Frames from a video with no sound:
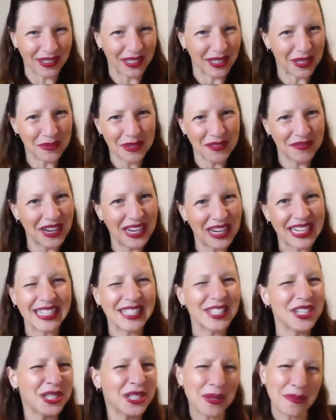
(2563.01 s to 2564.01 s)
It'll be fine. It's
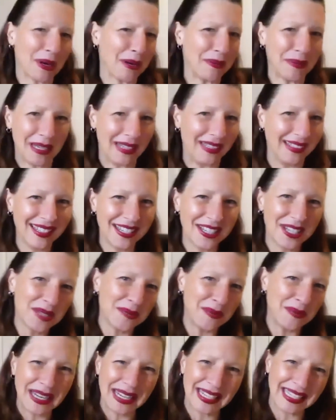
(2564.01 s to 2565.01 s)
just a puppy. He's just
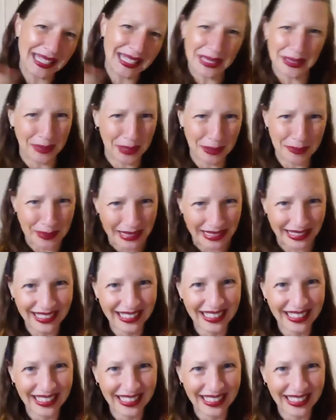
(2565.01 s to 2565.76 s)
being a silly puppy.